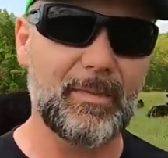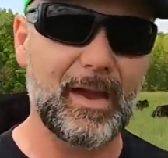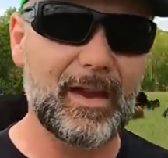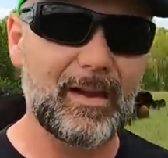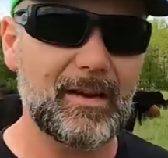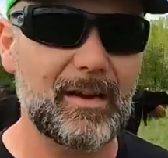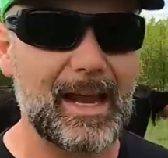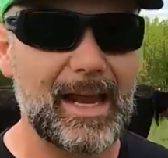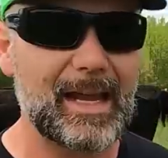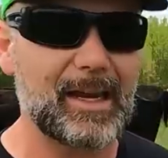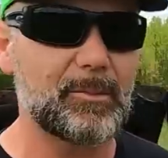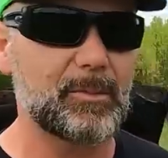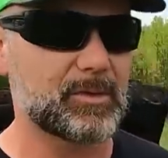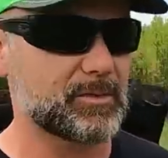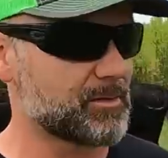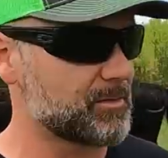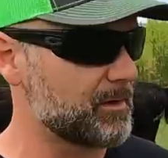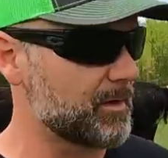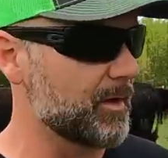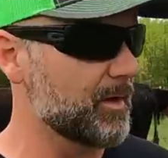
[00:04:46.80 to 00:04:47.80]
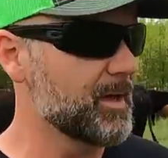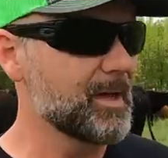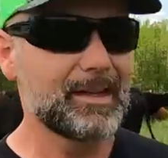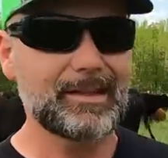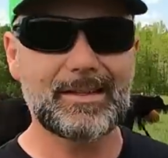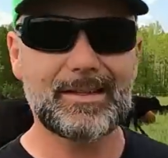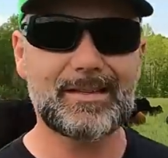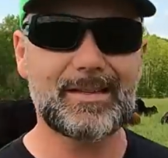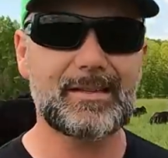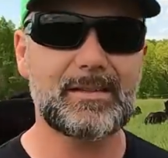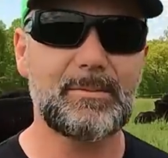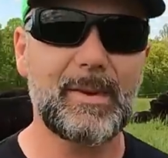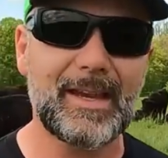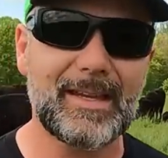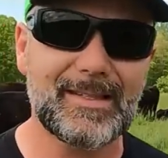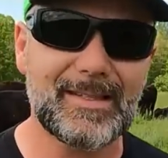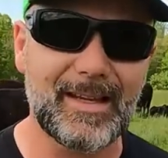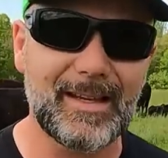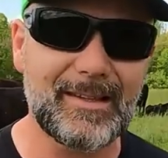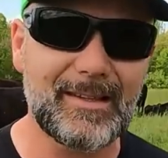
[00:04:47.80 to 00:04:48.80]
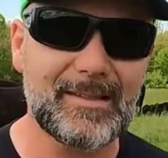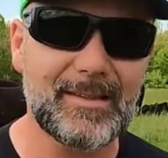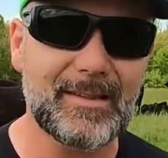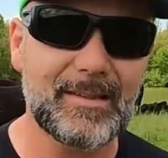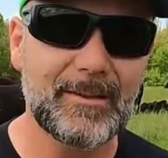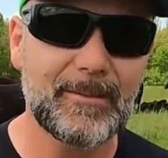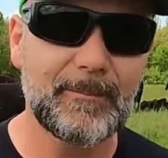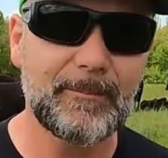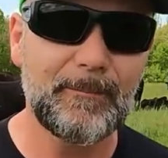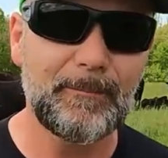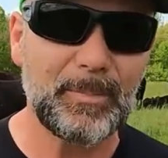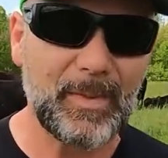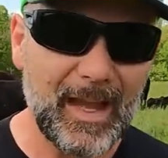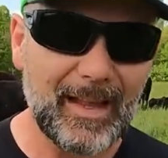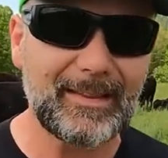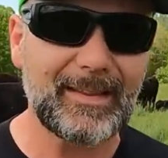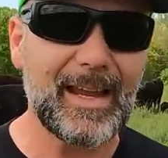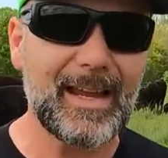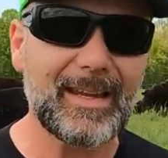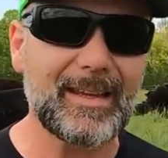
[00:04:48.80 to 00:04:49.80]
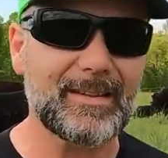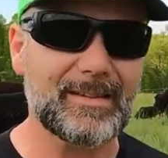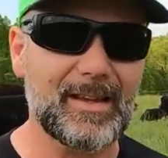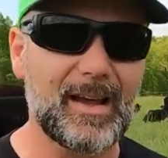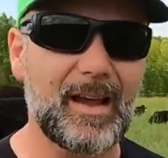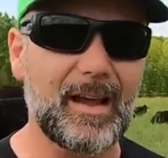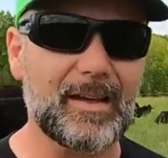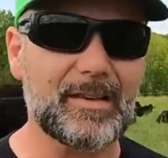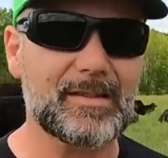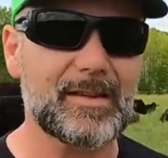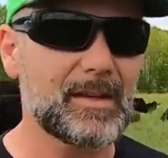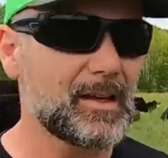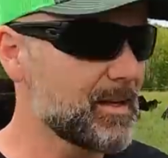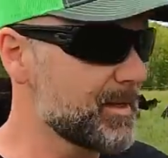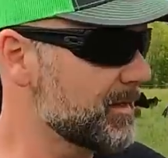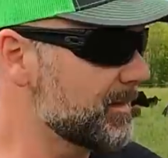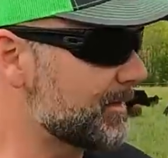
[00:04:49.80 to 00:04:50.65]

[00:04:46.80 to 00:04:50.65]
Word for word: to make our animals grow. Does this make sense? I think it does.